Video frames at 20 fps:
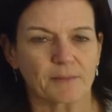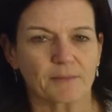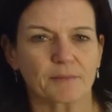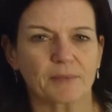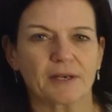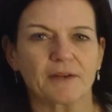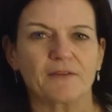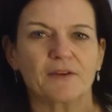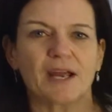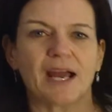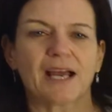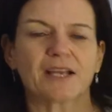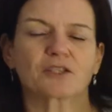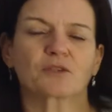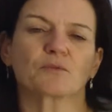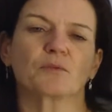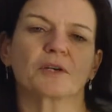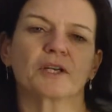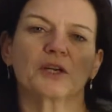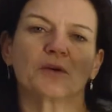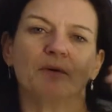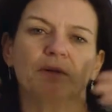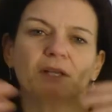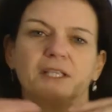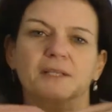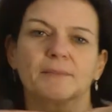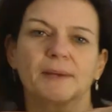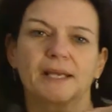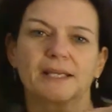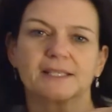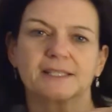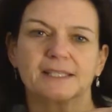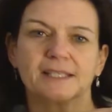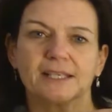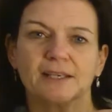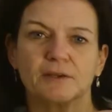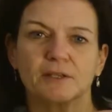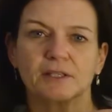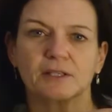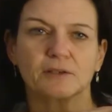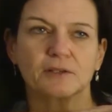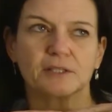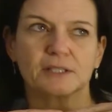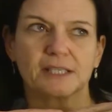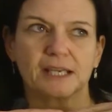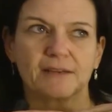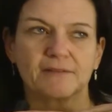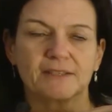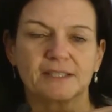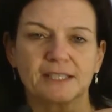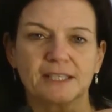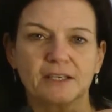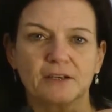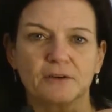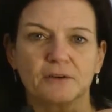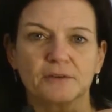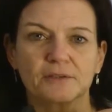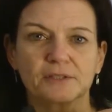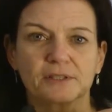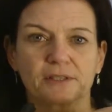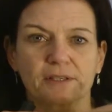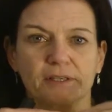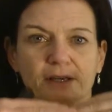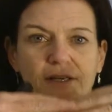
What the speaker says: But if you ask, what are you willing to pay to save seals?